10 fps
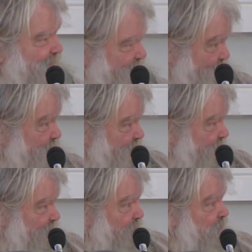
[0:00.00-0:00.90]
So
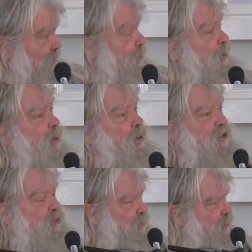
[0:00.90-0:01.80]

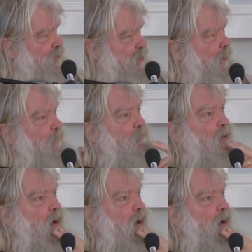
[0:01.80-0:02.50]
I think there's that.